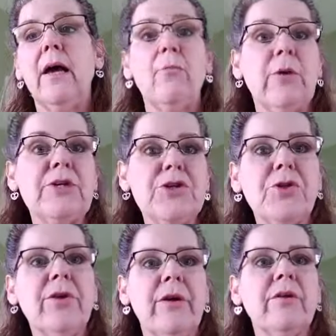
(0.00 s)

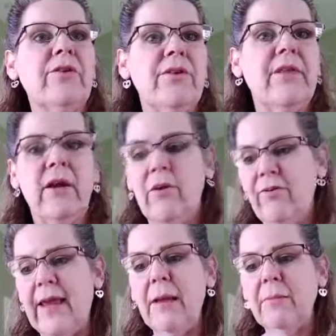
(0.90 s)
returned to their
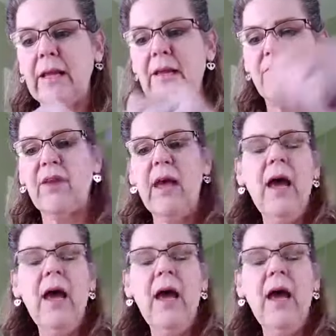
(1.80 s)
families.